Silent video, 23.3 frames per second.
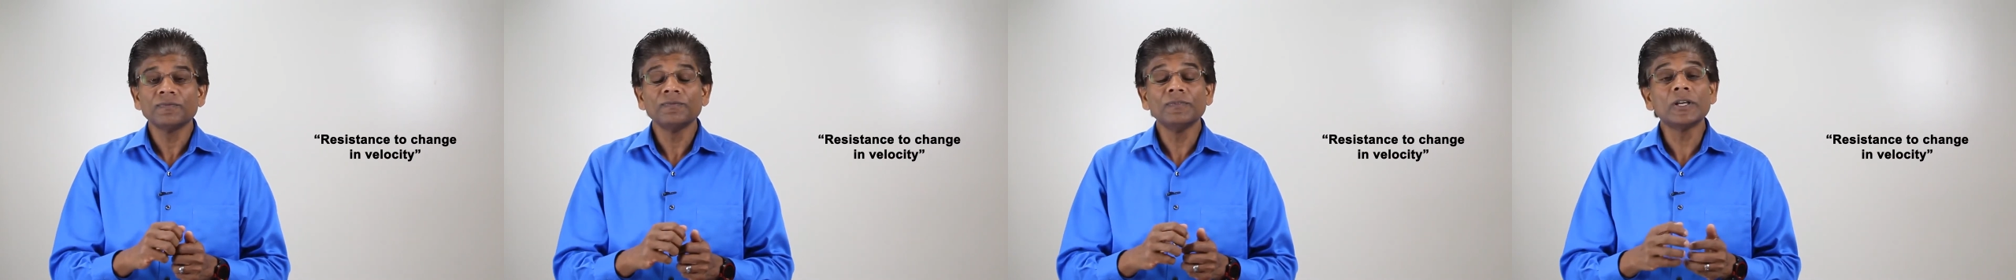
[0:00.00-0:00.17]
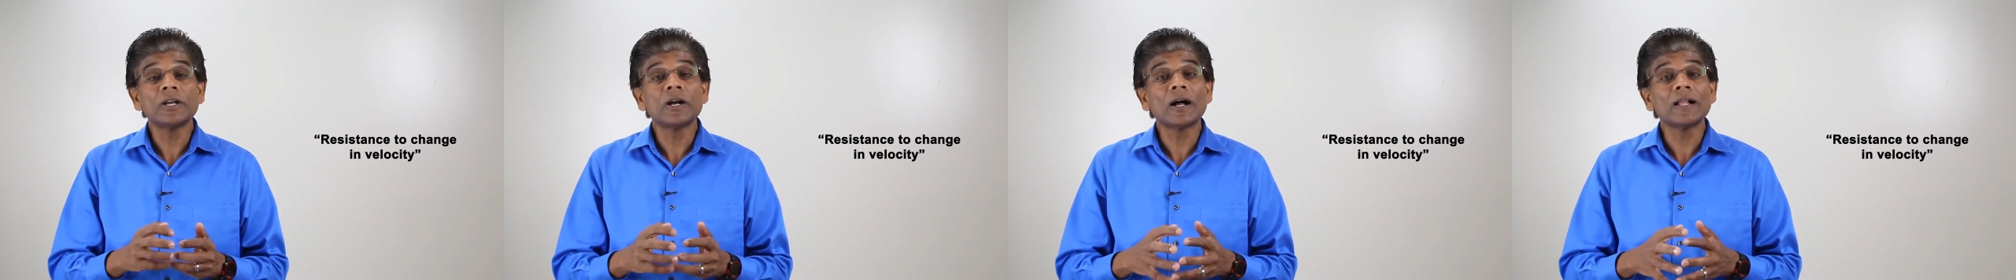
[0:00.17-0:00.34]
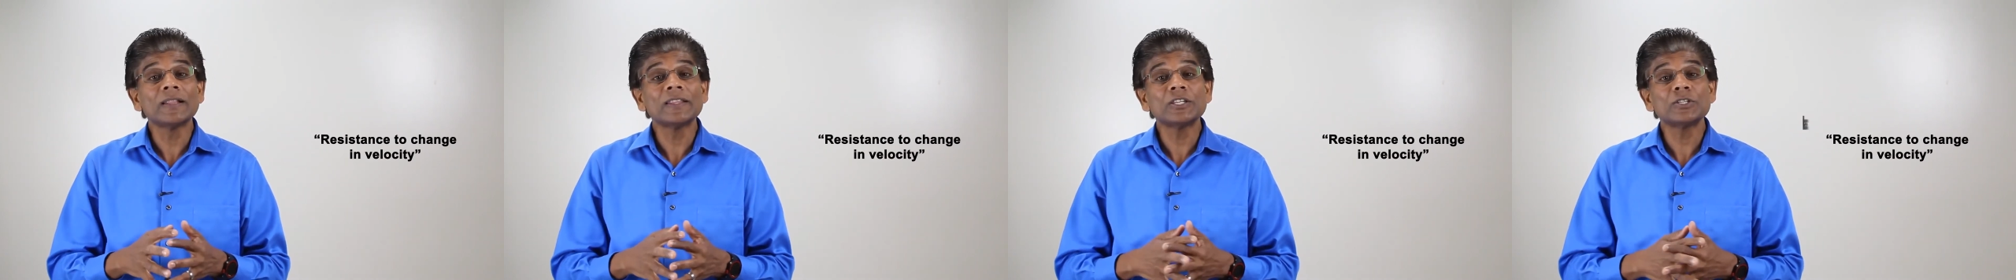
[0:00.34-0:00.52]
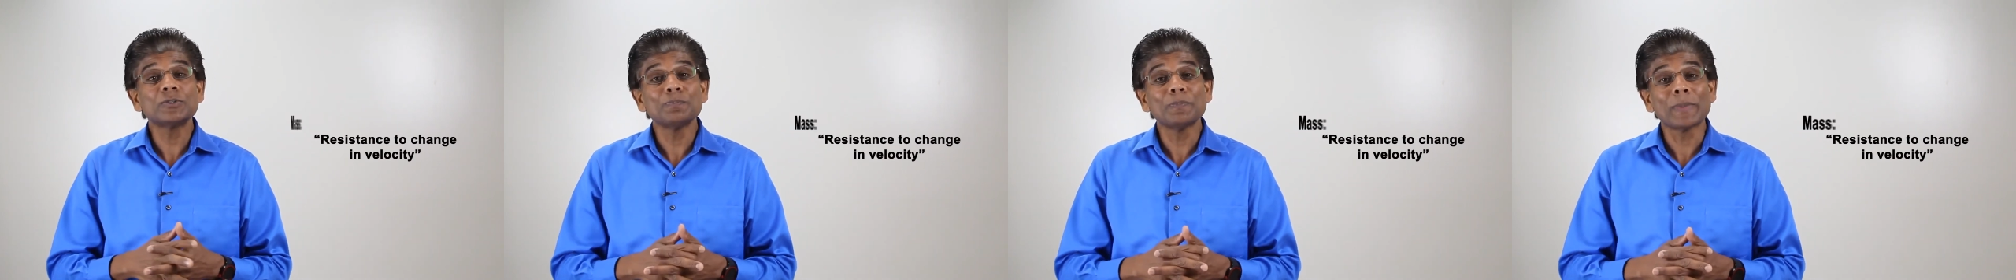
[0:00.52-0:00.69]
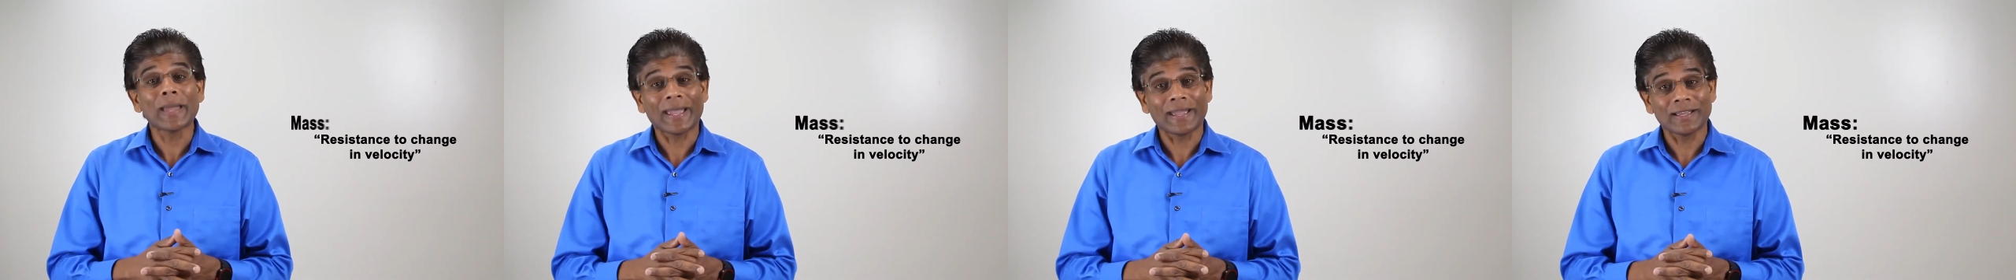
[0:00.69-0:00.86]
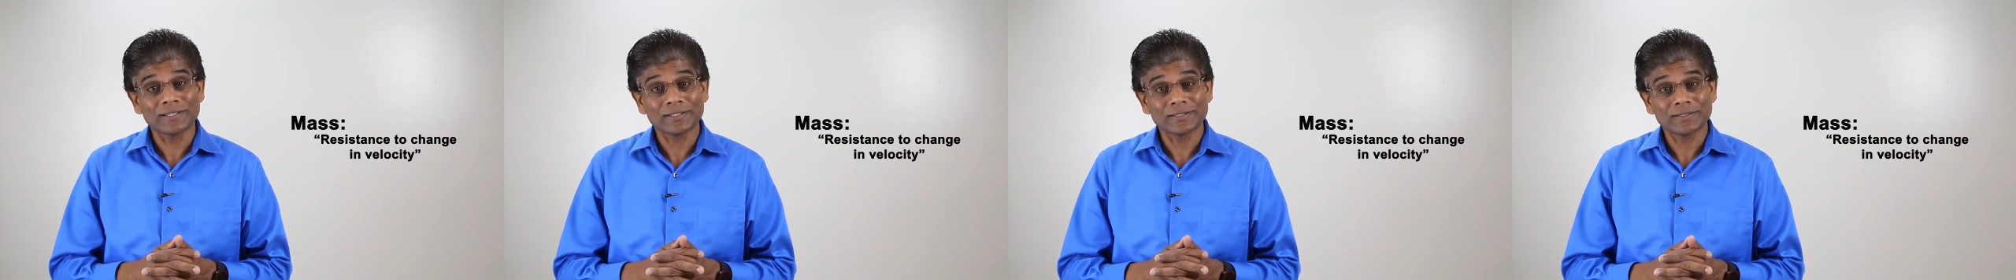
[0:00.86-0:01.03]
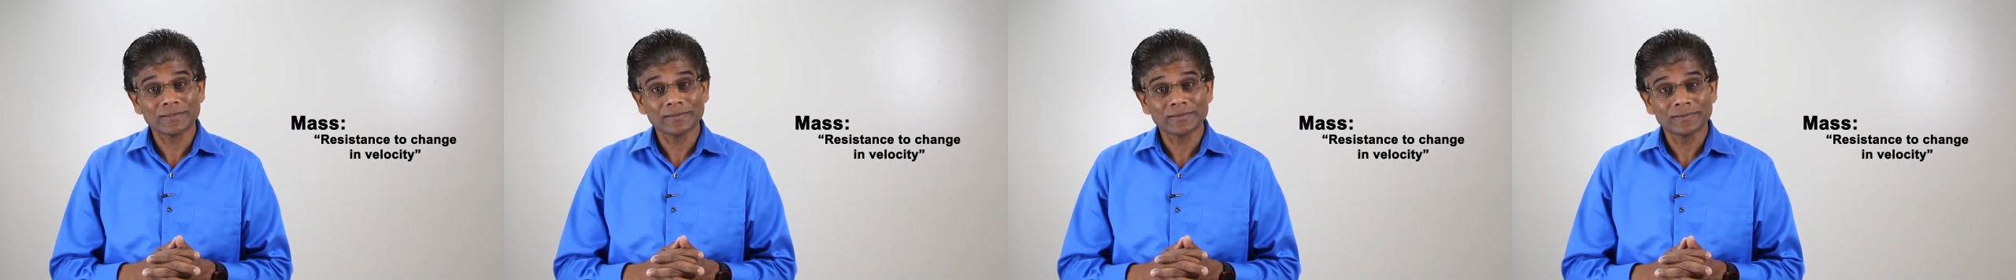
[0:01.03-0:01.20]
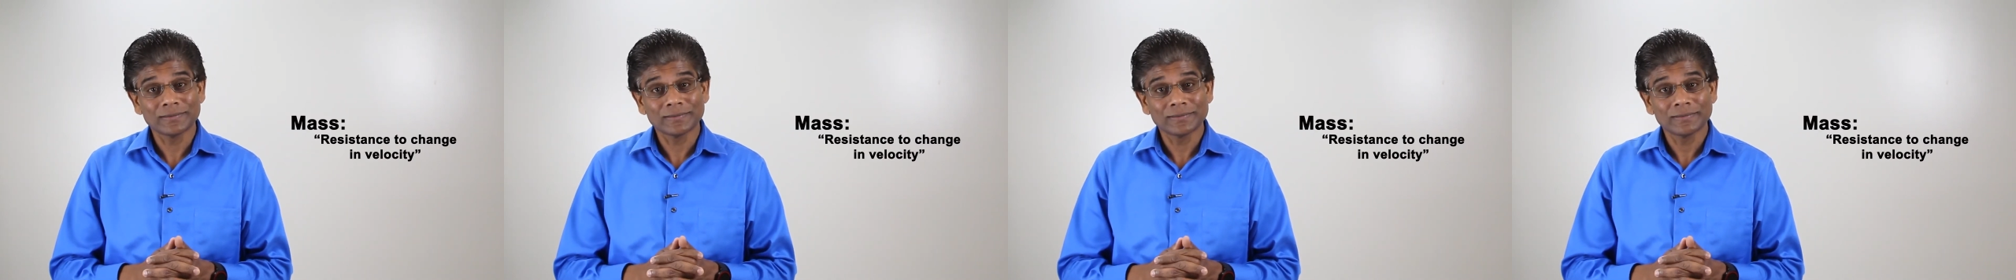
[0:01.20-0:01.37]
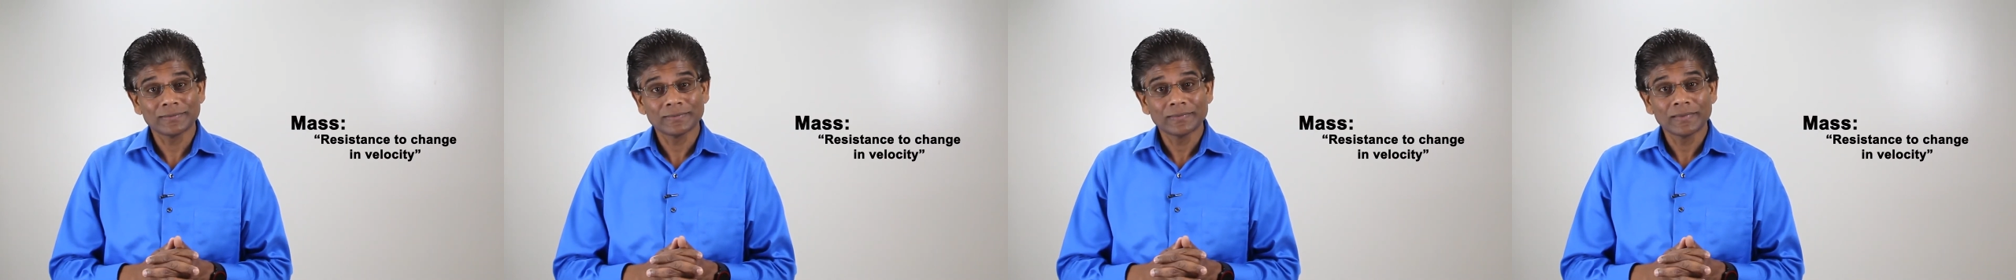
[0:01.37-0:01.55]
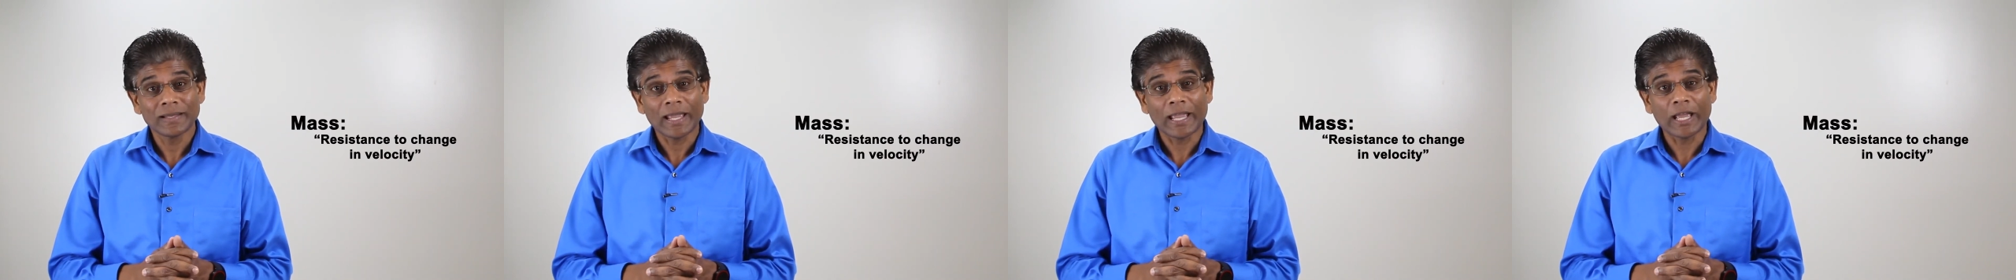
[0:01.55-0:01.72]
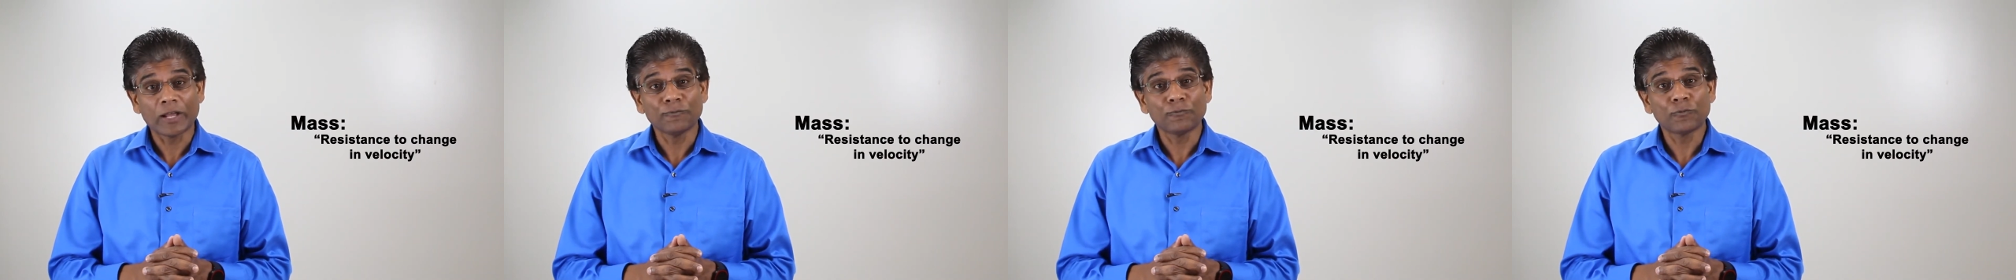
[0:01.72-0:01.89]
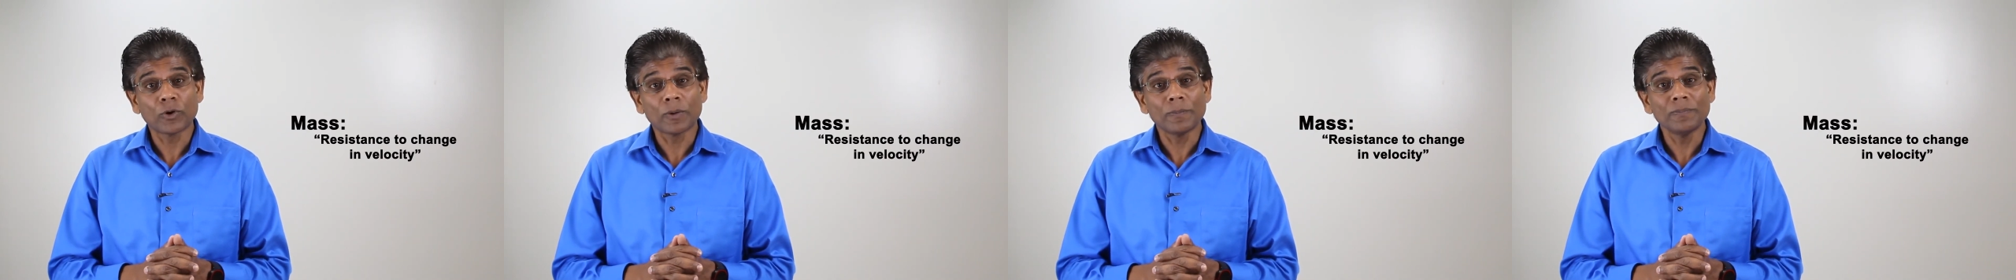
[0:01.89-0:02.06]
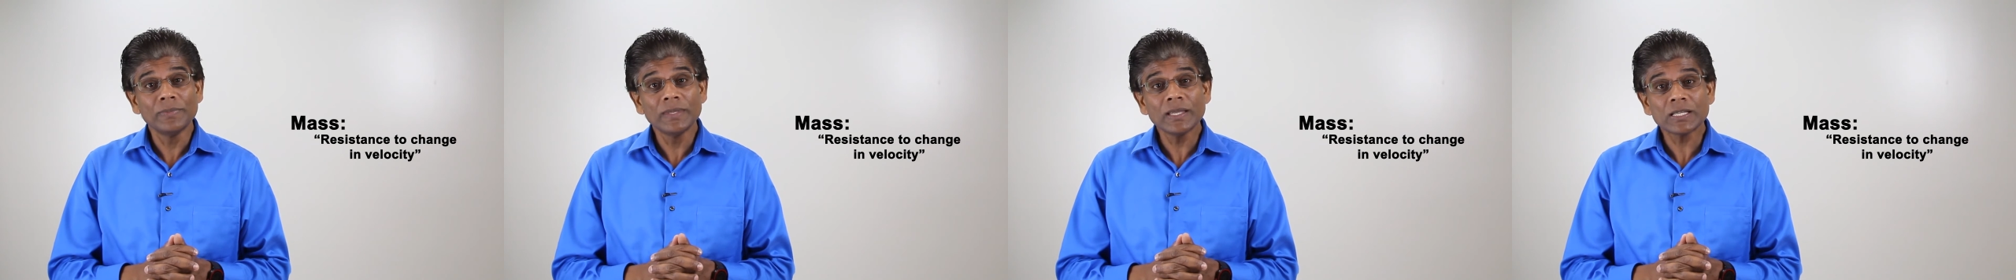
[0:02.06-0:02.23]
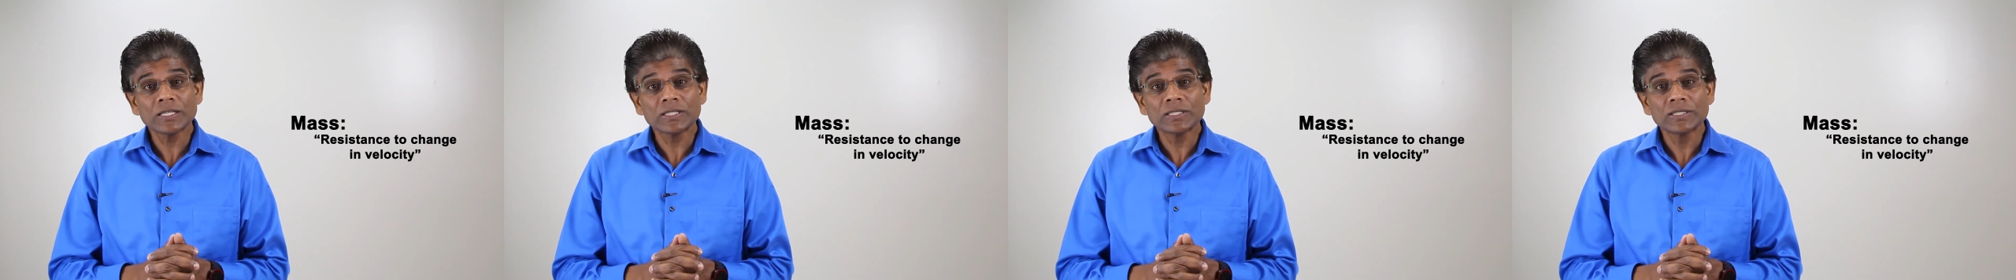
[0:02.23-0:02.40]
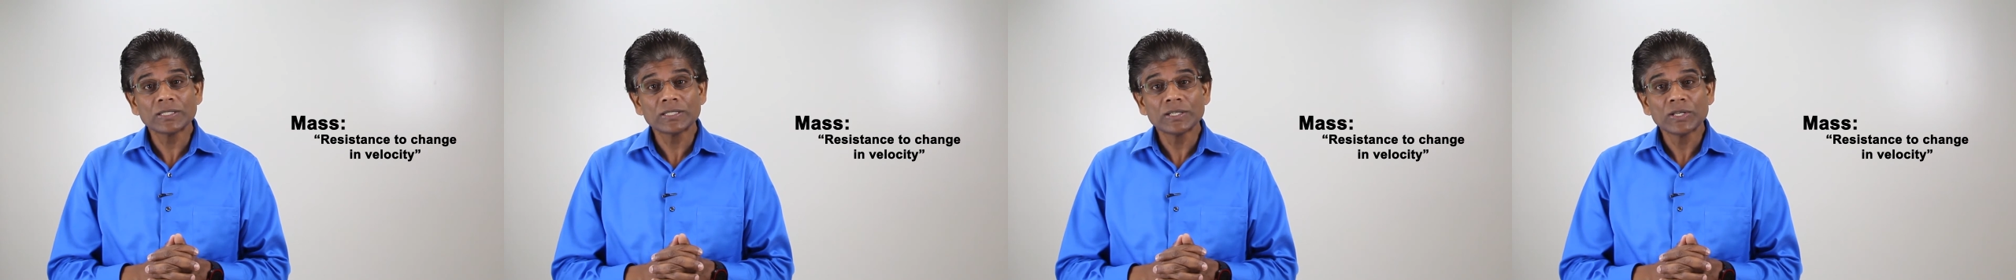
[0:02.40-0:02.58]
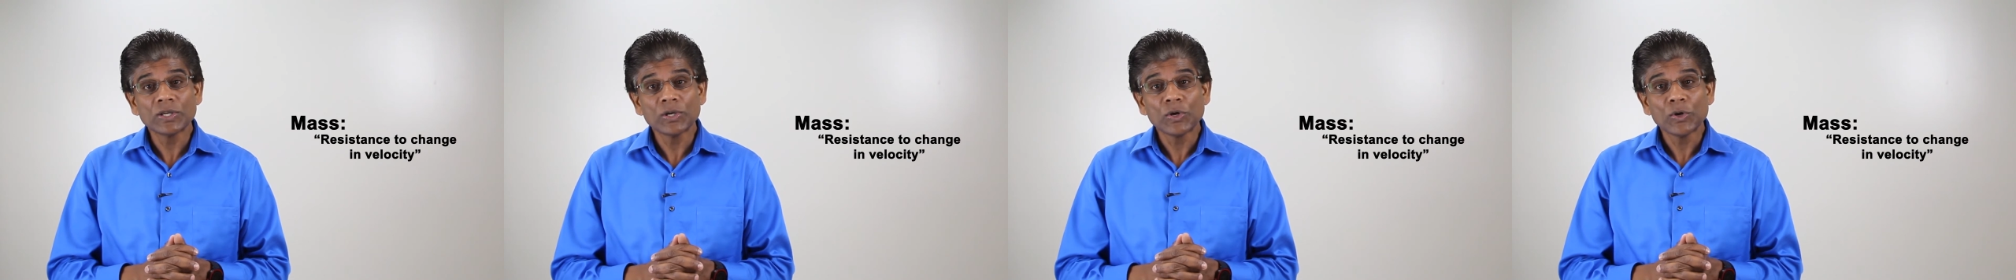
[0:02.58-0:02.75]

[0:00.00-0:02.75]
We call this mass. And from this,